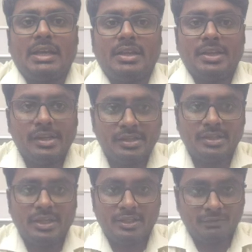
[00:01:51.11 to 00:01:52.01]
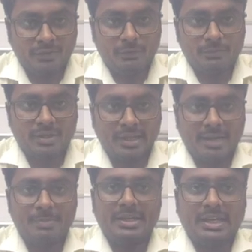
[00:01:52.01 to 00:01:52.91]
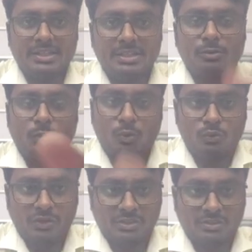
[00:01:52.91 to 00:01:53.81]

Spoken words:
8085 can be done in two ways.